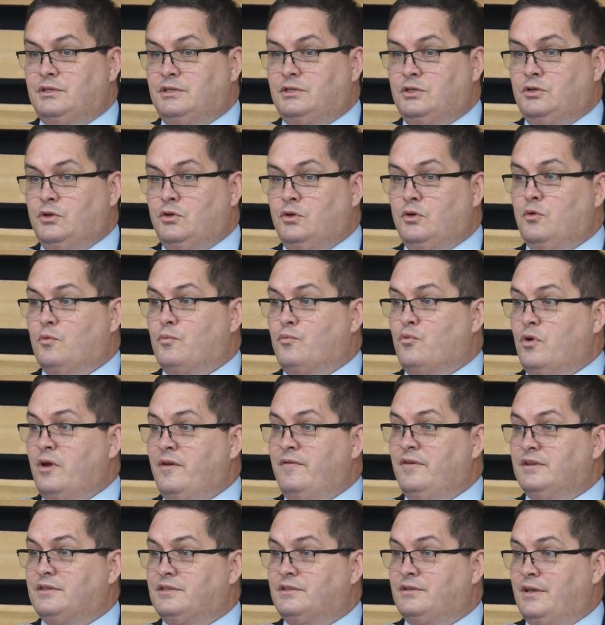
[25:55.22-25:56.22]
to you
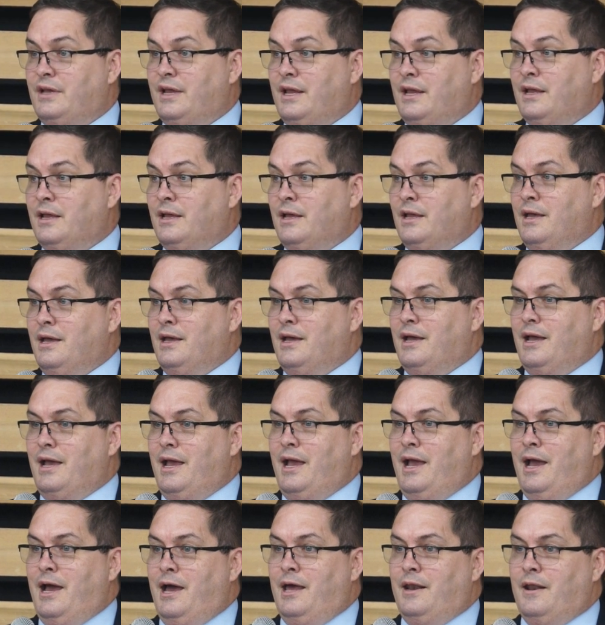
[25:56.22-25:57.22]
previously,
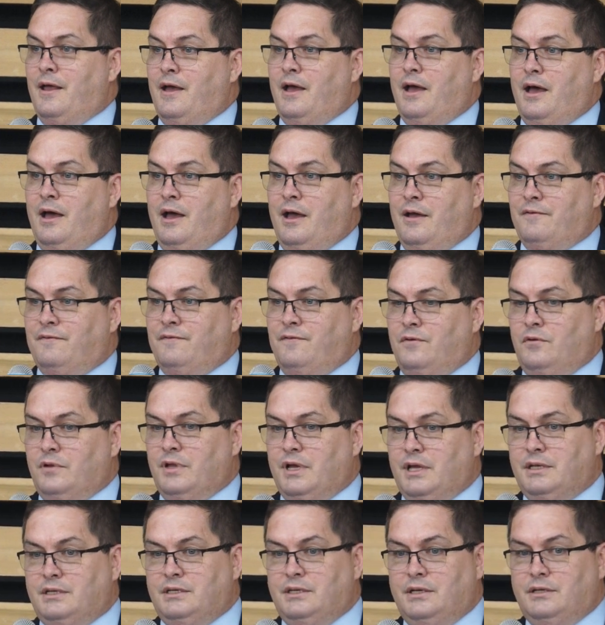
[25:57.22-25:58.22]
and I
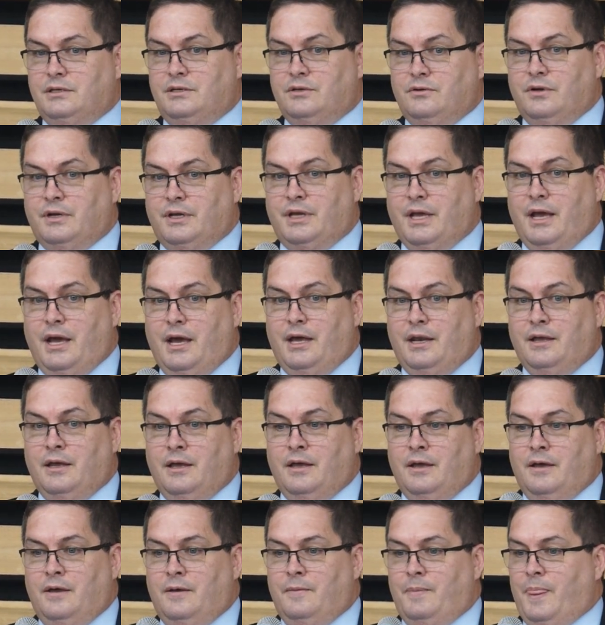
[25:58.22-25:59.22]
fully intend to again.
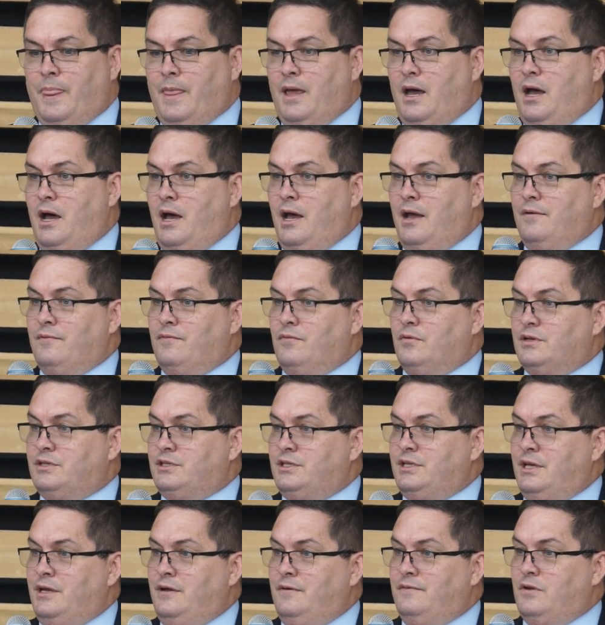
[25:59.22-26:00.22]
I've
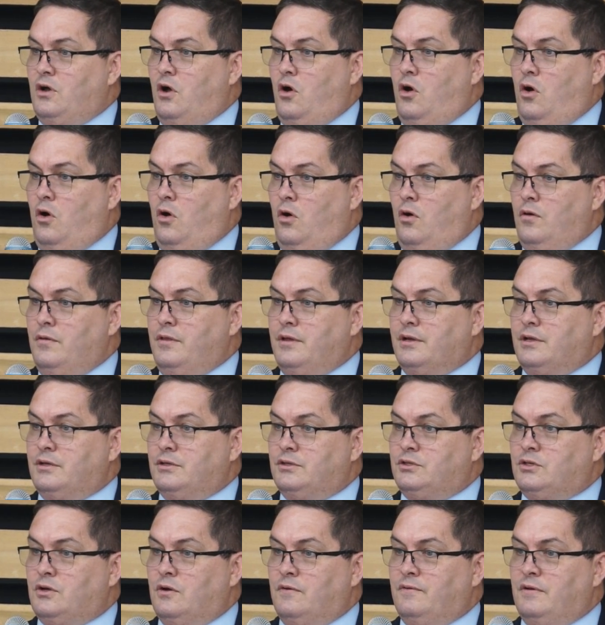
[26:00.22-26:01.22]
received all the
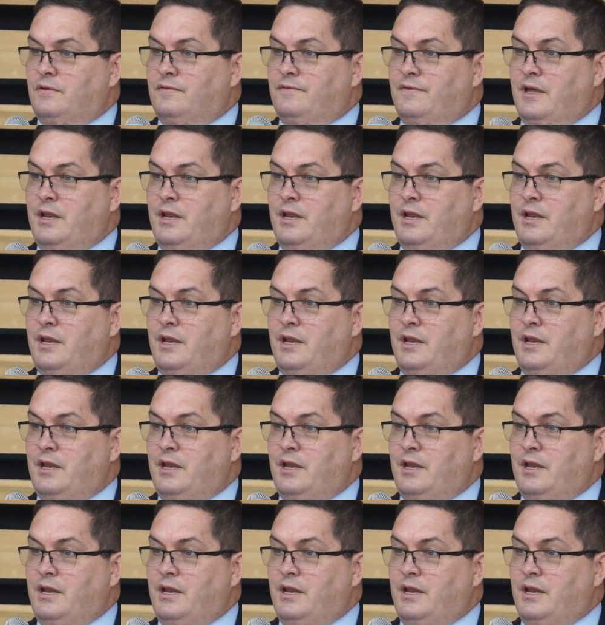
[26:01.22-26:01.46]
conservative